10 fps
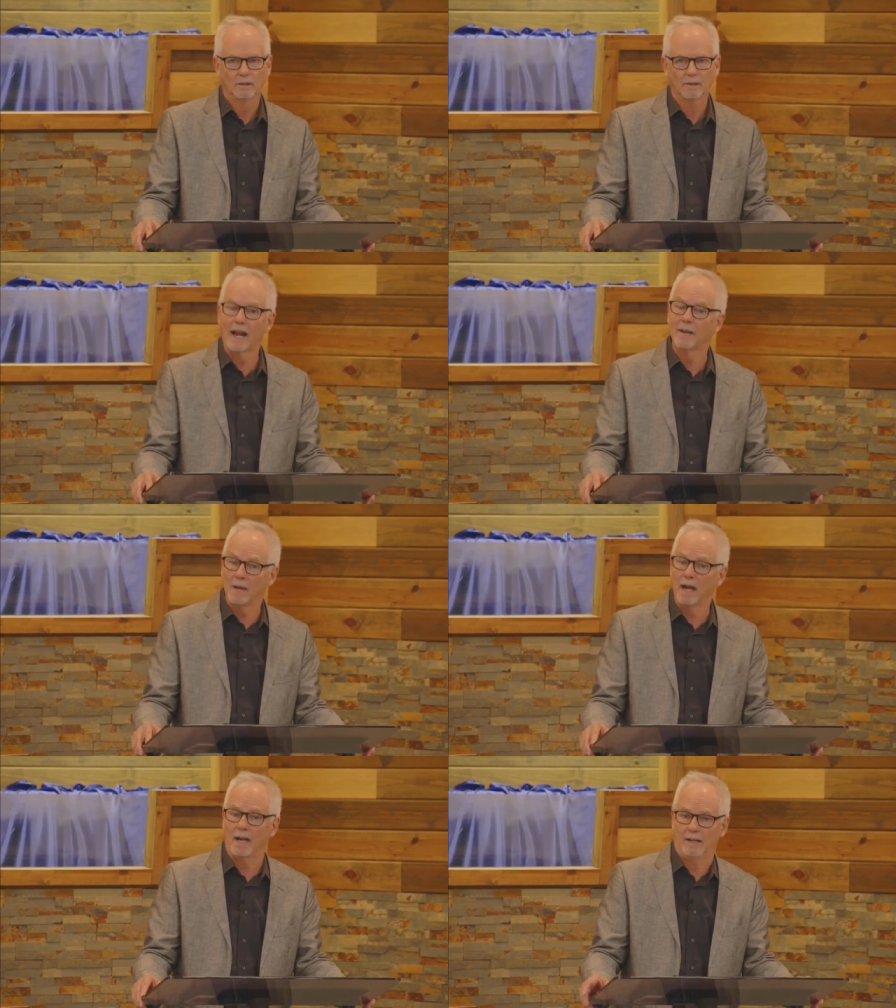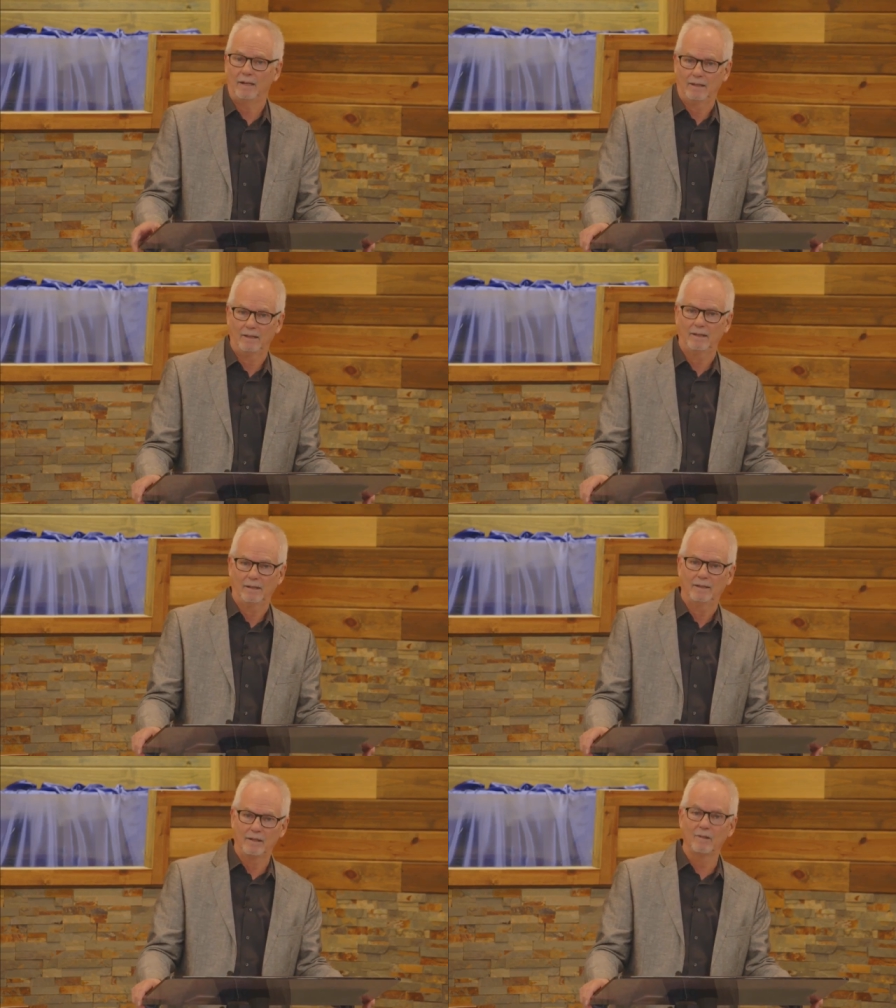Amen.
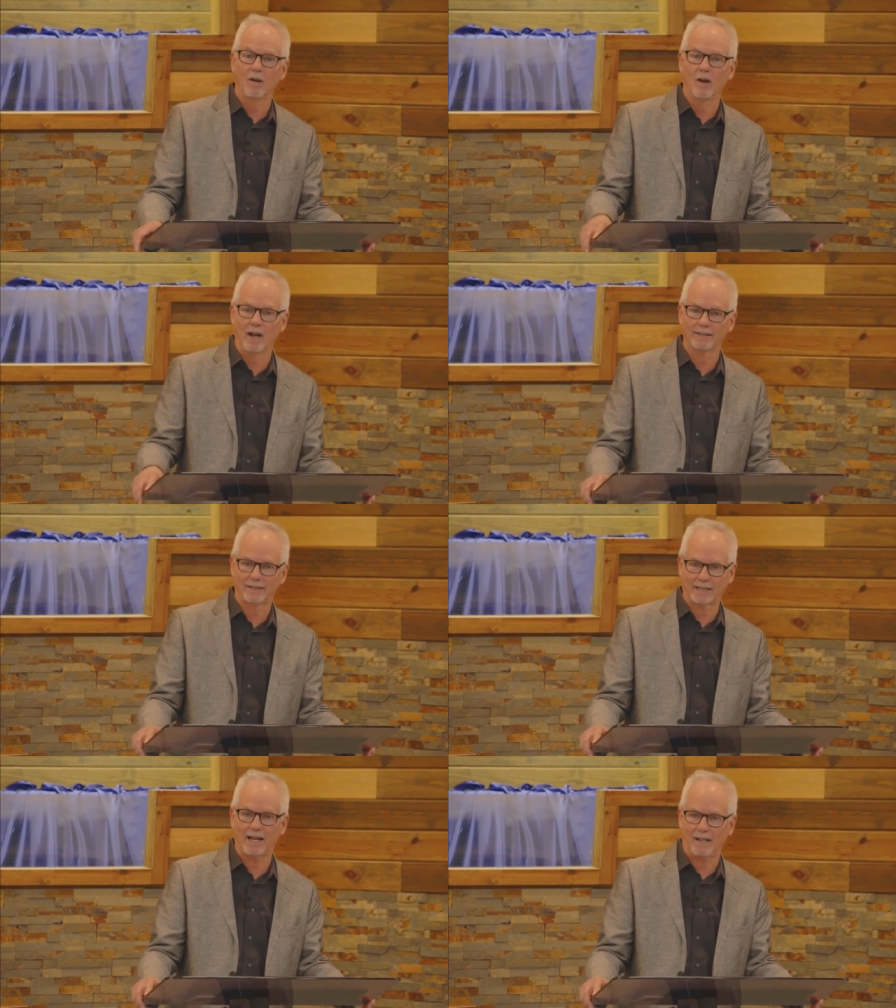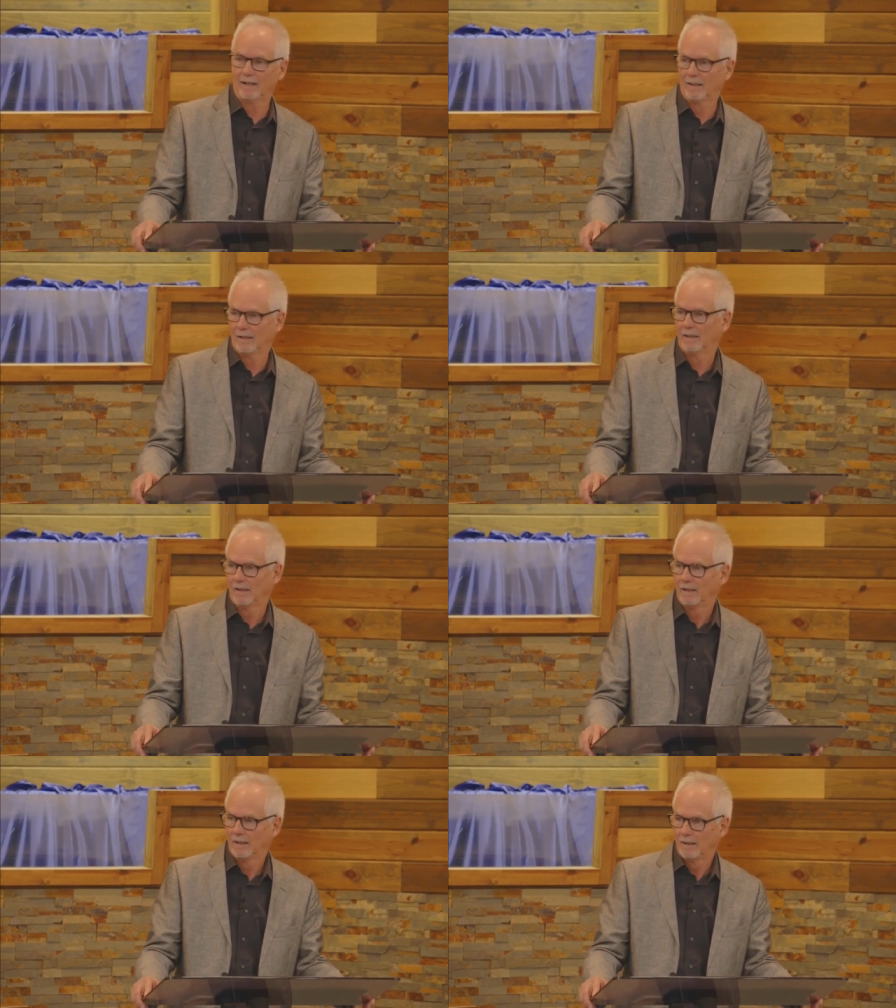You can go ahead and say it.
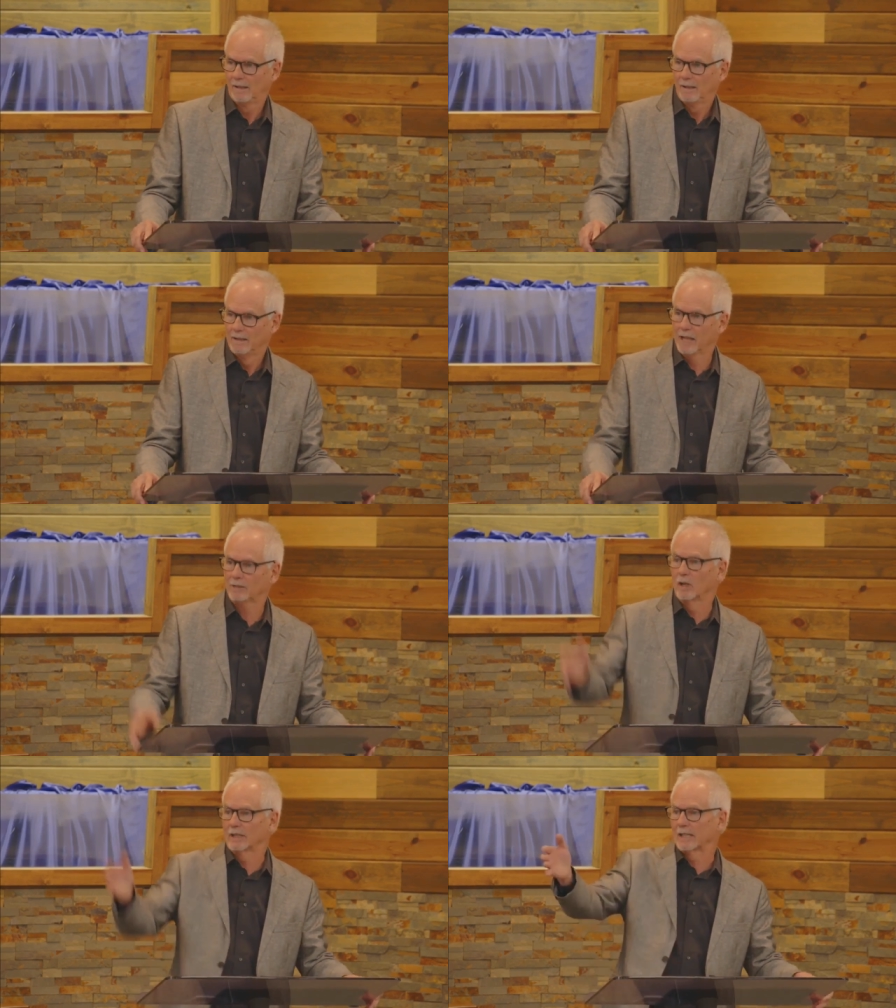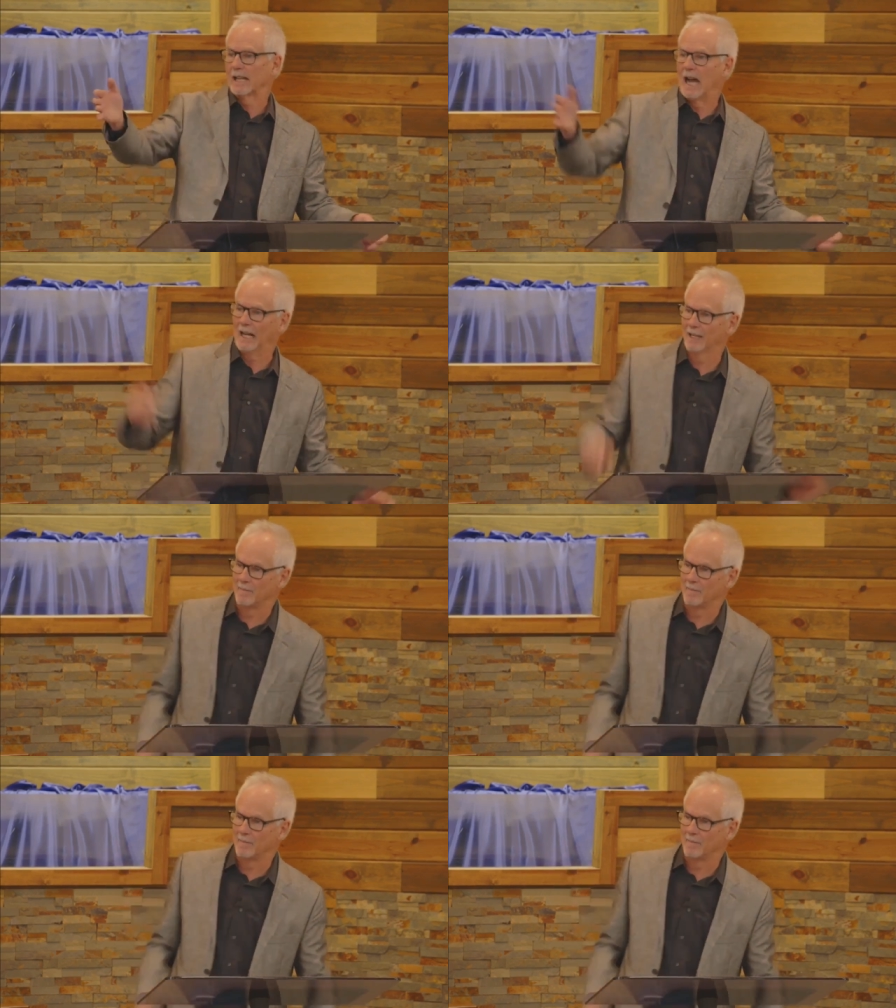This was a godly